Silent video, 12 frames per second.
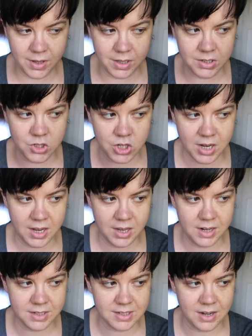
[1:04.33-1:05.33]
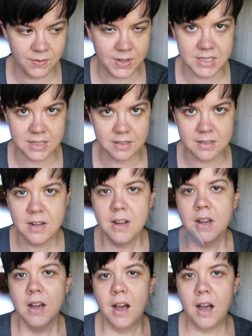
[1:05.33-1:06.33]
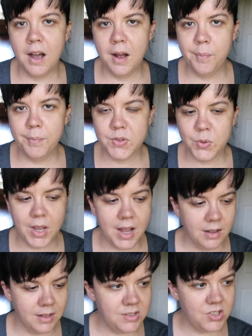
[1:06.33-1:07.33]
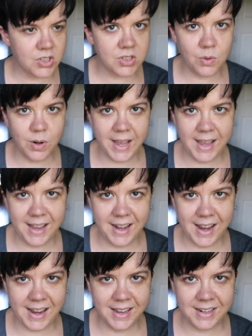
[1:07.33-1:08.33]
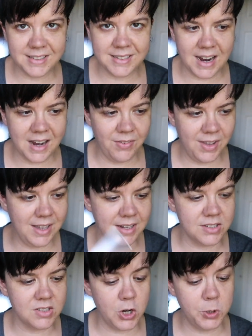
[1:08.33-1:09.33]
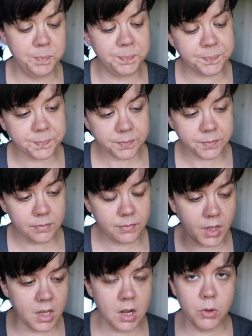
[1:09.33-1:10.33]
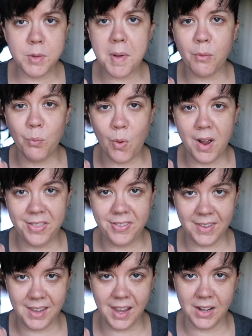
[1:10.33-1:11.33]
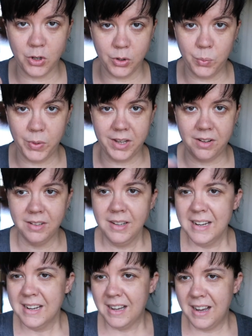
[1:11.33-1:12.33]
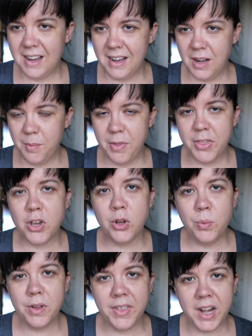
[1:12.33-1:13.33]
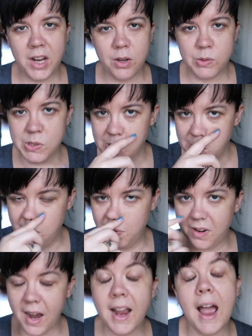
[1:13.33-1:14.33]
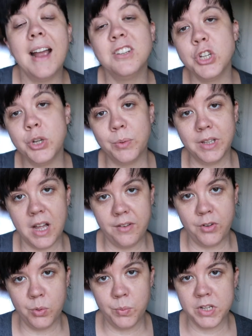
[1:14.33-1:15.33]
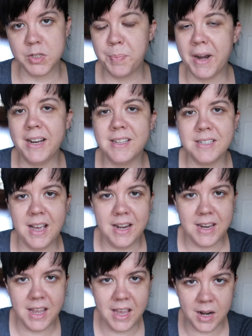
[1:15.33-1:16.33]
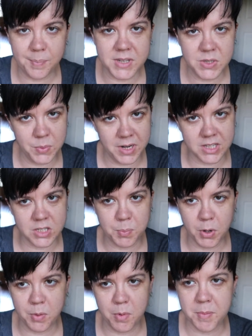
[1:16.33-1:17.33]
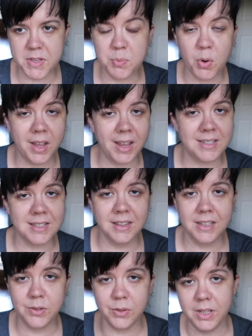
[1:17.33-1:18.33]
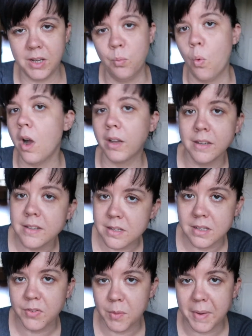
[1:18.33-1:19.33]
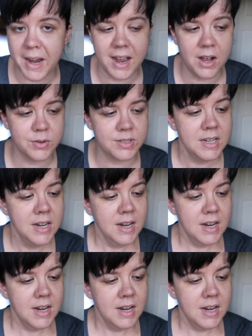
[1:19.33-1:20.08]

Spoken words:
Village, and a St. Vincent's. So yeah, let's just go on ahead and dive in. So I only bought one thing at Goodwill. The Goodwill that I go to, I actually go to a lot of Goodwills, but I decided to hit up this one at the spur of the moment this morning. It's literally in walking distance from my house.